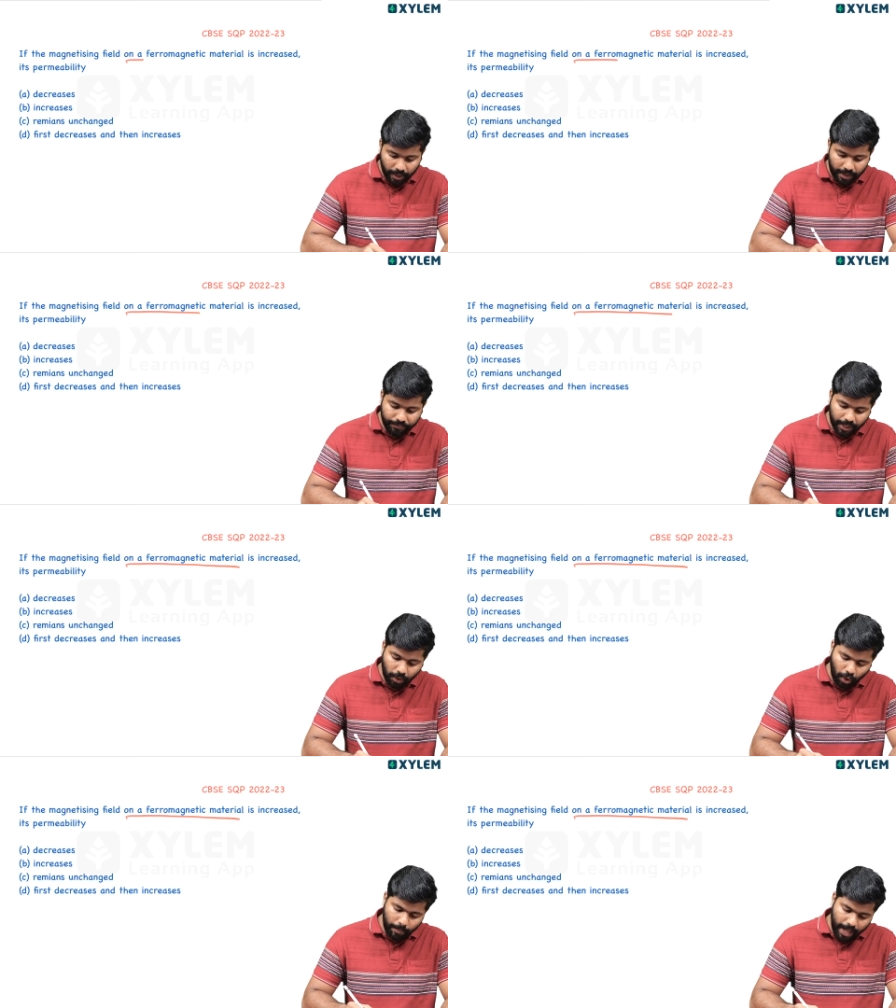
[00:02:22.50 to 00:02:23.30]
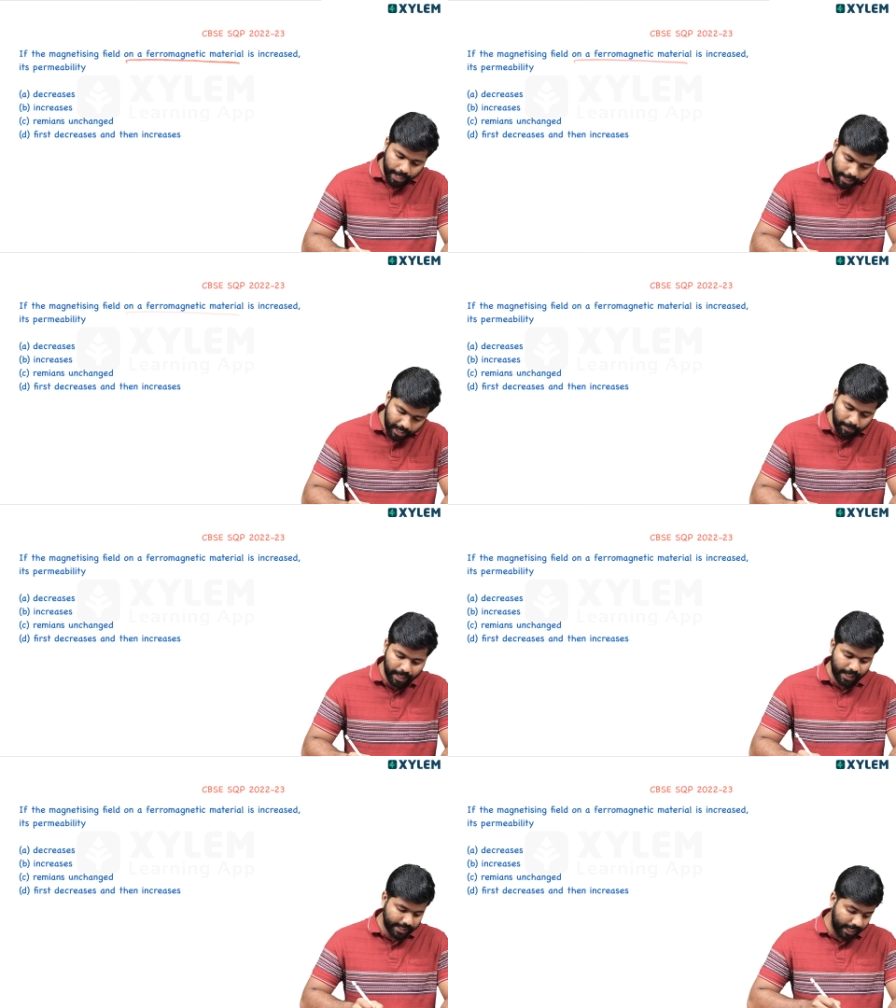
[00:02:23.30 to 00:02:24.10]
on a ferromagnetic
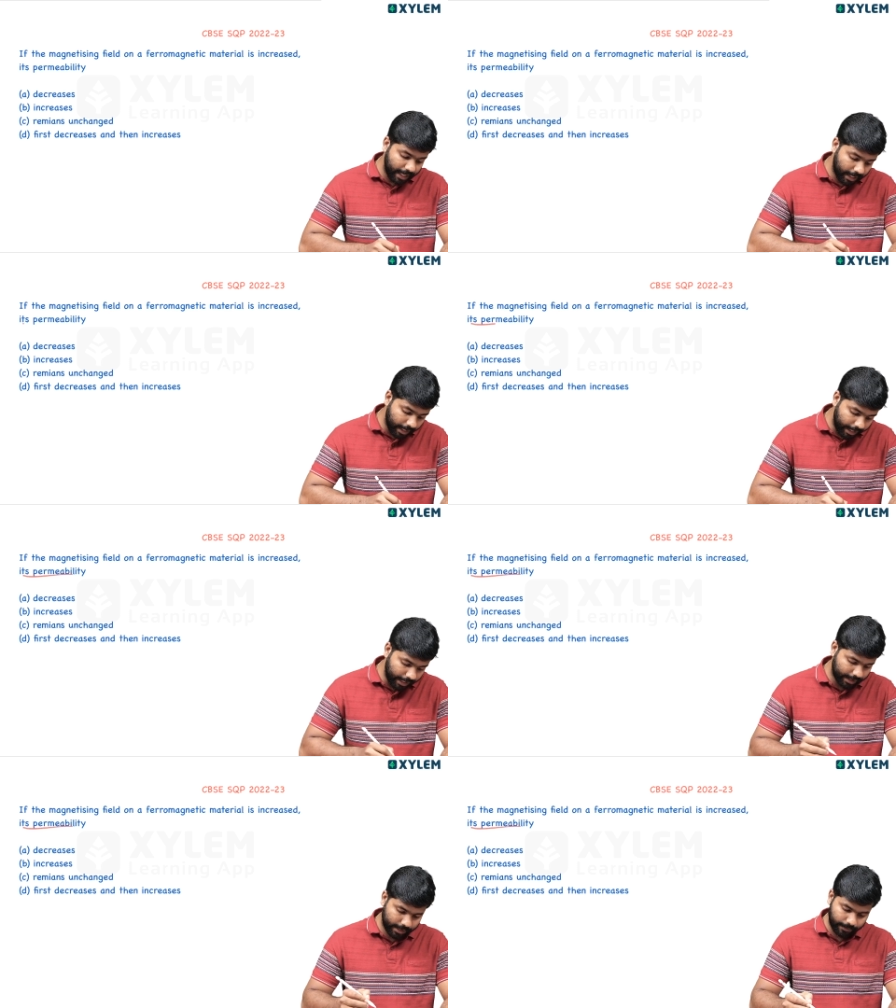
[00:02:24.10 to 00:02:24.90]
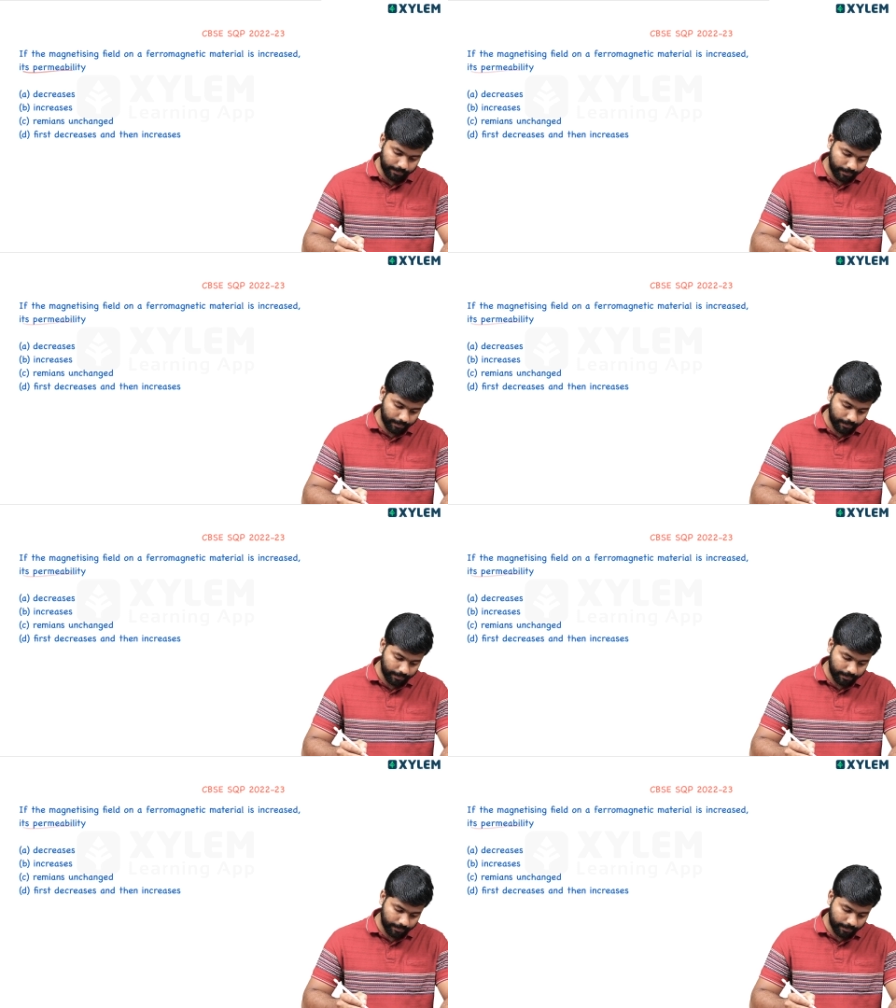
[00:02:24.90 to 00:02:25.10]
material is increased.